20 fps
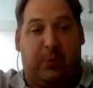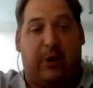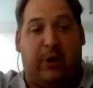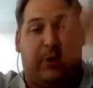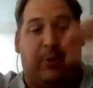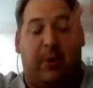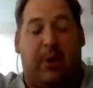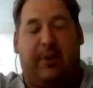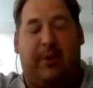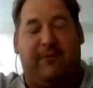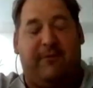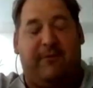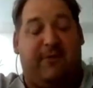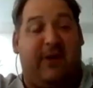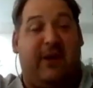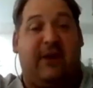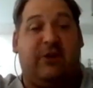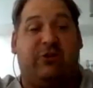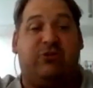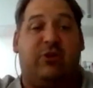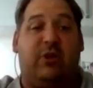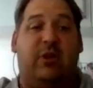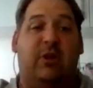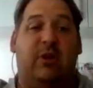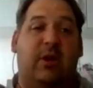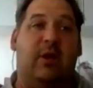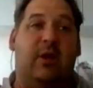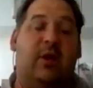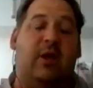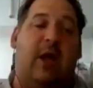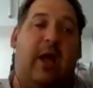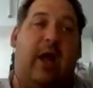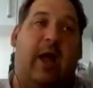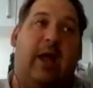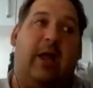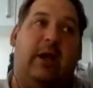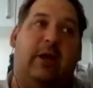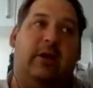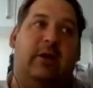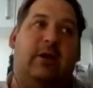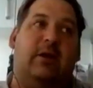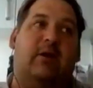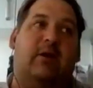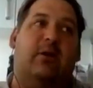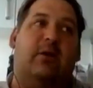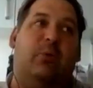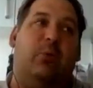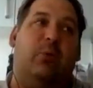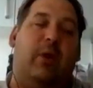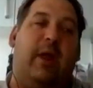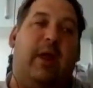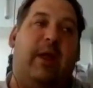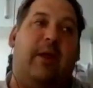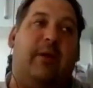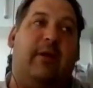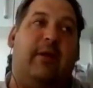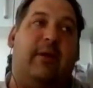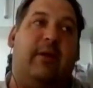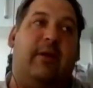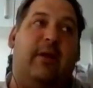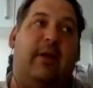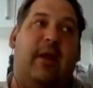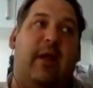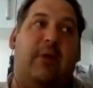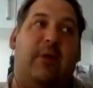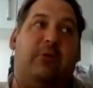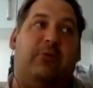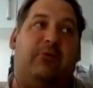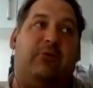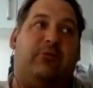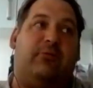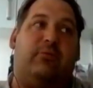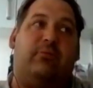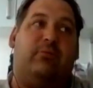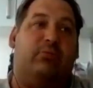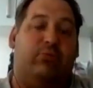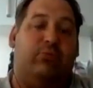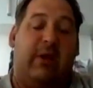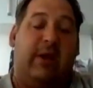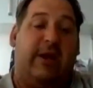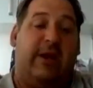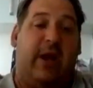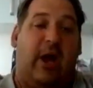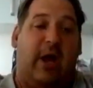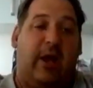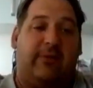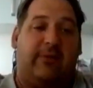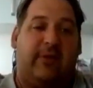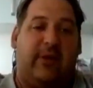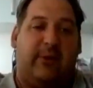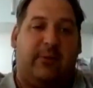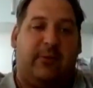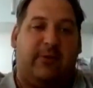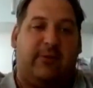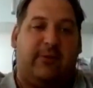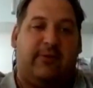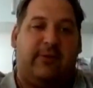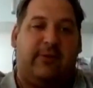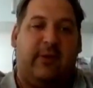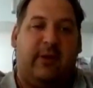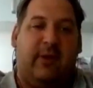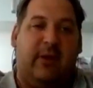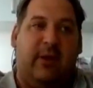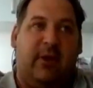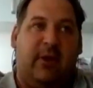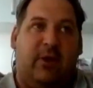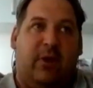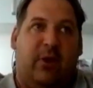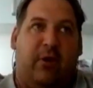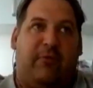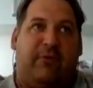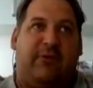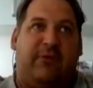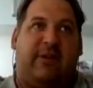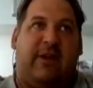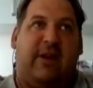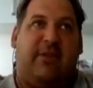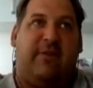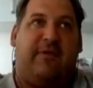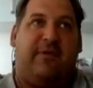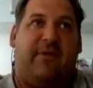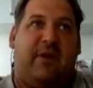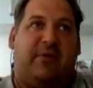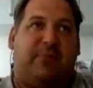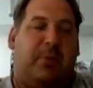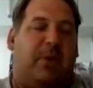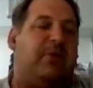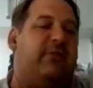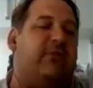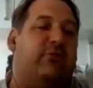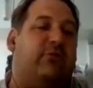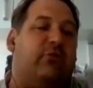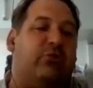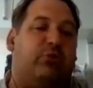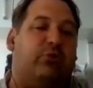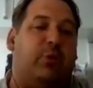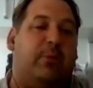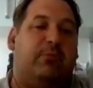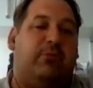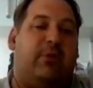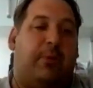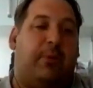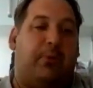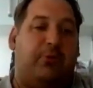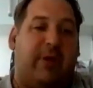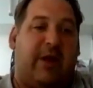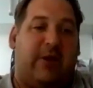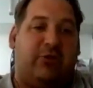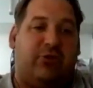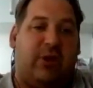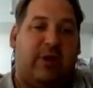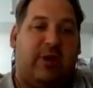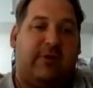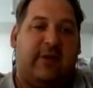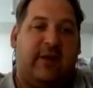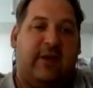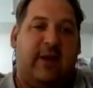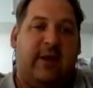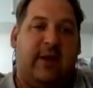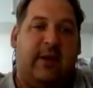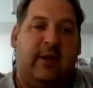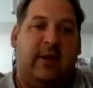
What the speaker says: pretty quick and finished. And it was really nice. It was obviously the first person to swim double round Jersey.